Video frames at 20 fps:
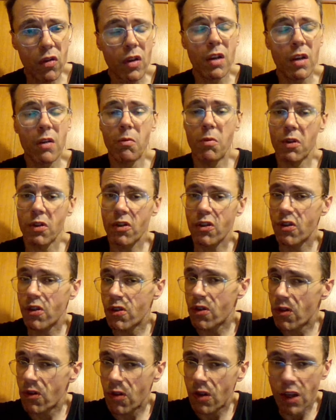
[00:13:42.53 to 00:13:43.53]
It
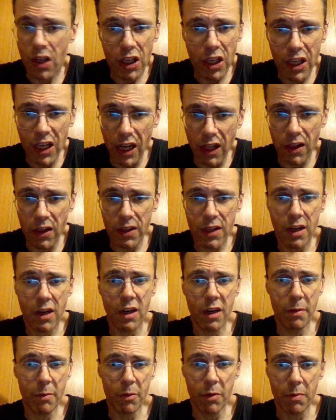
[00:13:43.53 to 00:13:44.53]
was yell
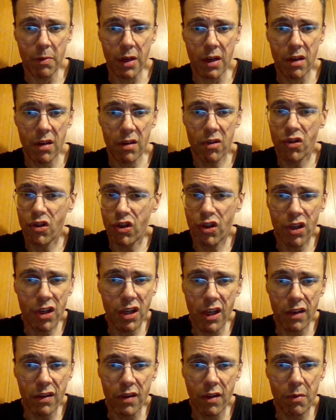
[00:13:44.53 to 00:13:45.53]
time on me. She
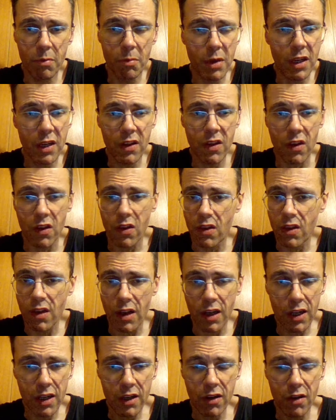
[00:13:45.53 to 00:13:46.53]
yelled at me that
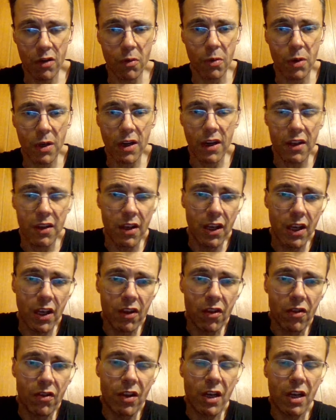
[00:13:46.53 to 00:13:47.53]
I don't know what I
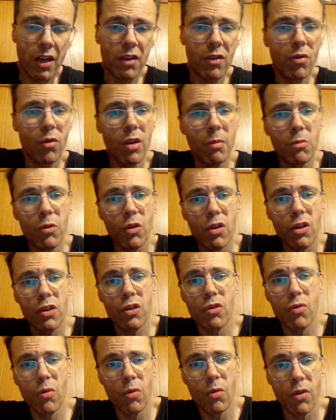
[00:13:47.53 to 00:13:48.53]
did, that I took him to the
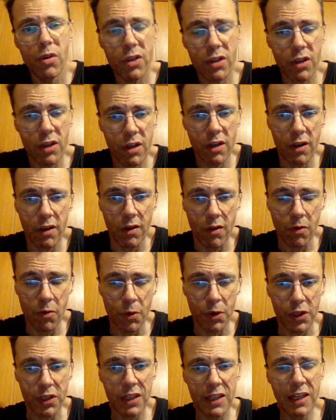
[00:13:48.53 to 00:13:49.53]
stores and I don't know
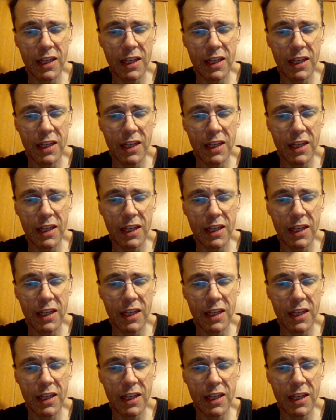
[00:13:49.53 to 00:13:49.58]
what.